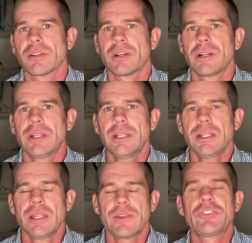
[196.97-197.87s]
All right,
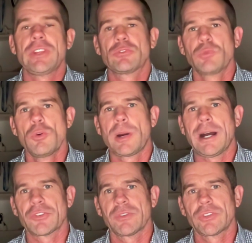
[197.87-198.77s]
these things will
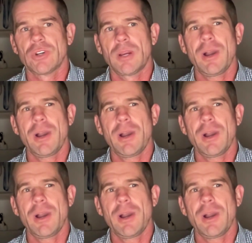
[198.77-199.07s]
pass over time.